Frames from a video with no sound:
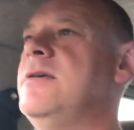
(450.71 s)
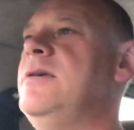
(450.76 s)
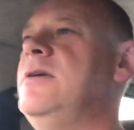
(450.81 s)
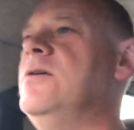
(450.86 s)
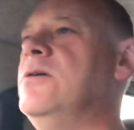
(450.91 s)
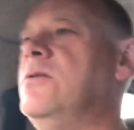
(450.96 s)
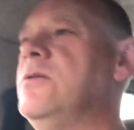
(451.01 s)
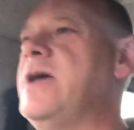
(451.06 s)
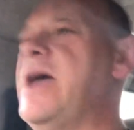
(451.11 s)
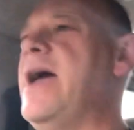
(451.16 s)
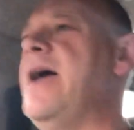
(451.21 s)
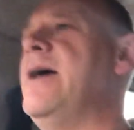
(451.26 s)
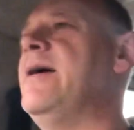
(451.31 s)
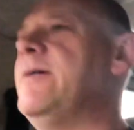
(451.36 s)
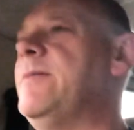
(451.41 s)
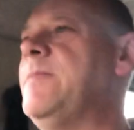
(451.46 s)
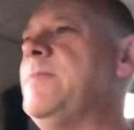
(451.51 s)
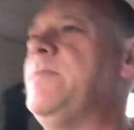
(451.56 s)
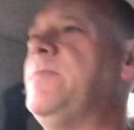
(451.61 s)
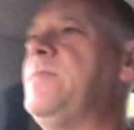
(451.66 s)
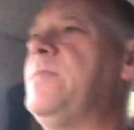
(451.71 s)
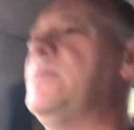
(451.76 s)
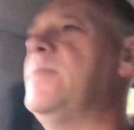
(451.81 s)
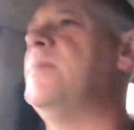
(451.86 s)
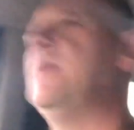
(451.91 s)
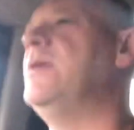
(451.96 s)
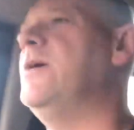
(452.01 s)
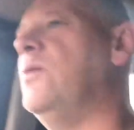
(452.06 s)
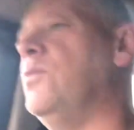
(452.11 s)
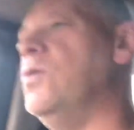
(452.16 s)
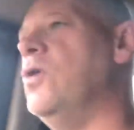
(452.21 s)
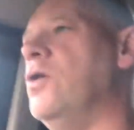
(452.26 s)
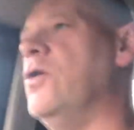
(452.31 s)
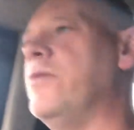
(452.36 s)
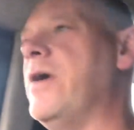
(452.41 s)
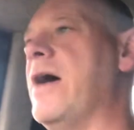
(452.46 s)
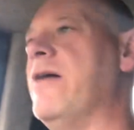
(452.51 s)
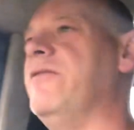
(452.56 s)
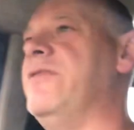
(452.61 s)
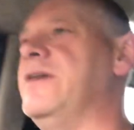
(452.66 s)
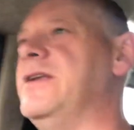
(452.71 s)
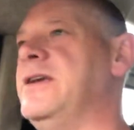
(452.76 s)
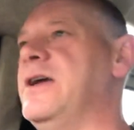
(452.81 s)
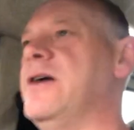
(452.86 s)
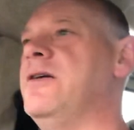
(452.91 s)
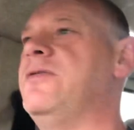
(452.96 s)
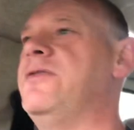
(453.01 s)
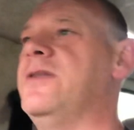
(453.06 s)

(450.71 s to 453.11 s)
You'll get a walk round video